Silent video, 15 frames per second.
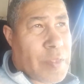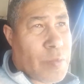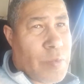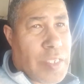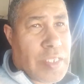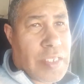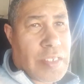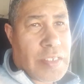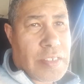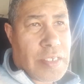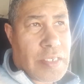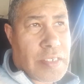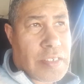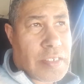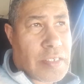
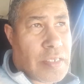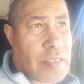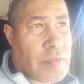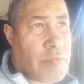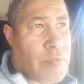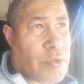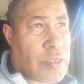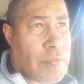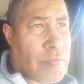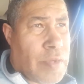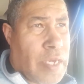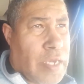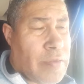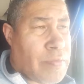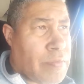
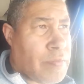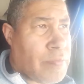2645.